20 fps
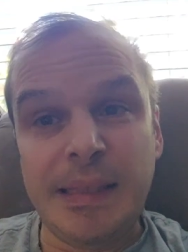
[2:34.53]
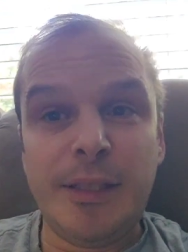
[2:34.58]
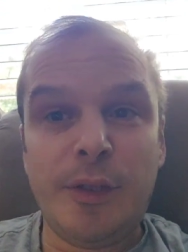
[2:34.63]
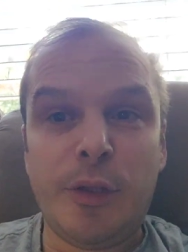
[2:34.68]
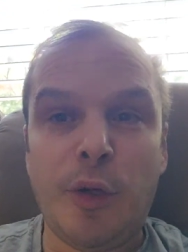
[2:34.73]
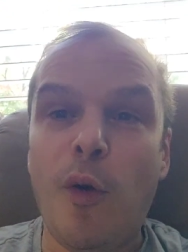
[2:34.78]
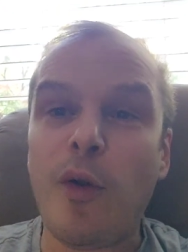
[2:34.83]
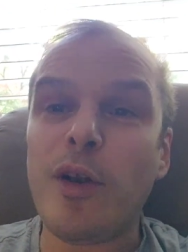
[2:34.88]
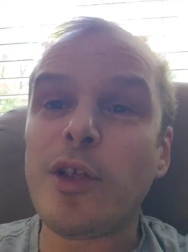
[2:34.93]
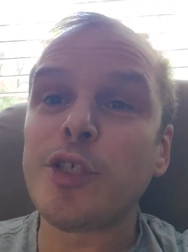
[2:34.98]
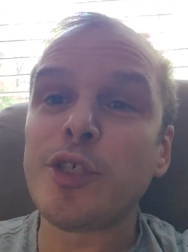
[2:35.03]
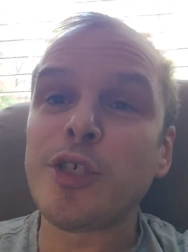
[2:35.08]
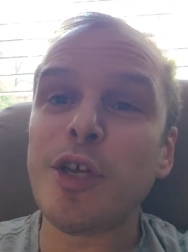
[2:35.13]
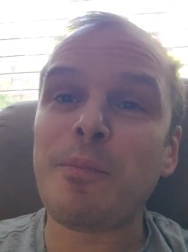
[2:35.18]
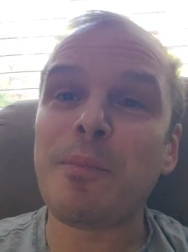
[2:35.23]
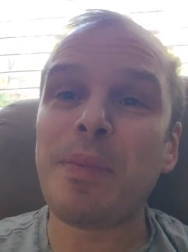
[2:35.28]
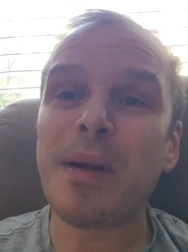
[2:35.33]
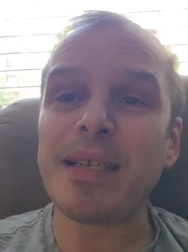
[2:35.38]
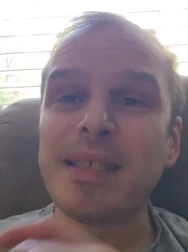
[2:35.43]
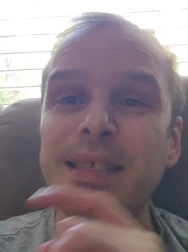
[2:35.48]
the only
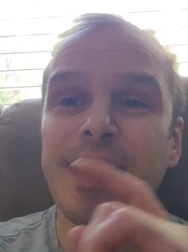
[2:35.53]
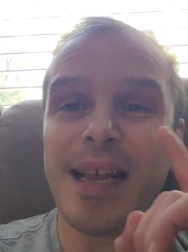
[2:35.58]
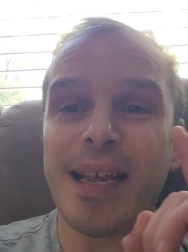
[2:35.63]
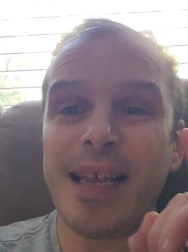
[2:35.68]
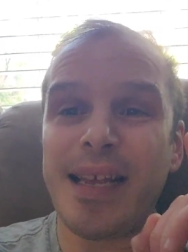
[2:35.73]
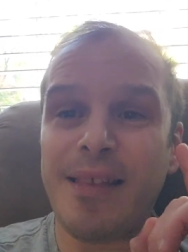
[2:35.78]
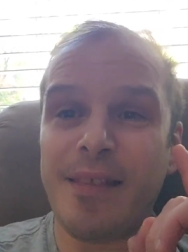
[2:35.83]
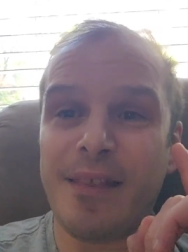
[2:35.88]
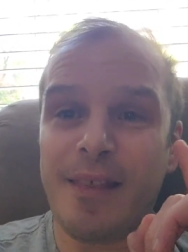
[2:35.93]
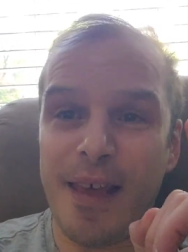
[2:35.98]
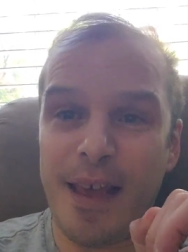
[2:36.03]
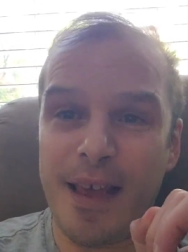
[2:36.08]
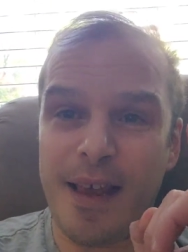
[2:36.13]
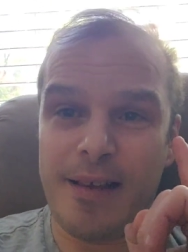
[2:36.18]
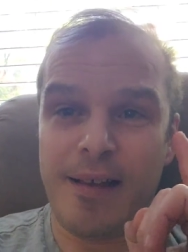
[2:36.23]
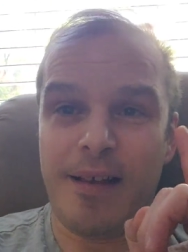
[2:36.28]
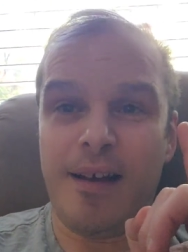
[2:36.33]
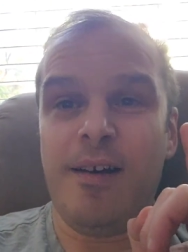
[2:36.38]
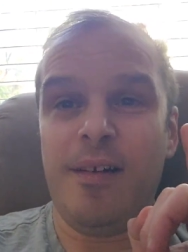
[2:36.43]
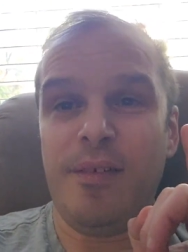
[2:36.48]
surprise I can
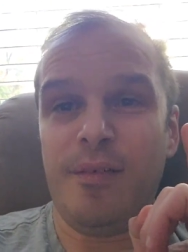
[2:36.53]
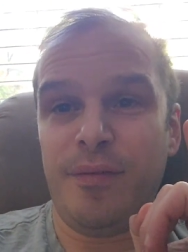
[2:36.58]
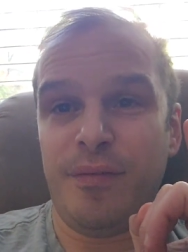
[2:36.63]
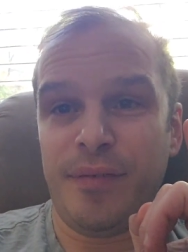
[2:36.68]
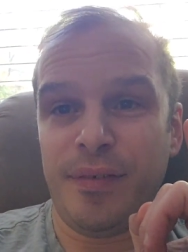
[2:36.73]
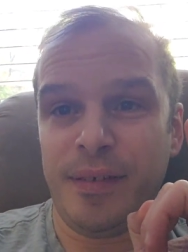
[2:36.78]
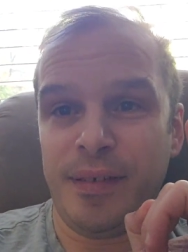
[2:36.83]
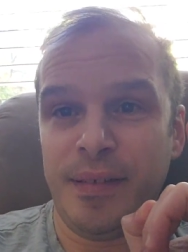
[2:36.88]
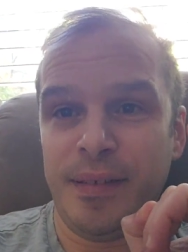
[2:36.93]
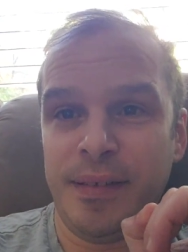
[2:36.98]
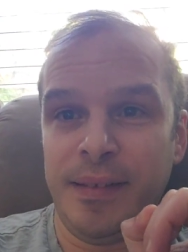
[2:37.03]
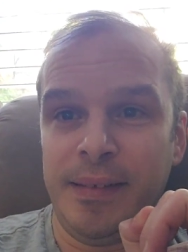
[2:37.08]
think of,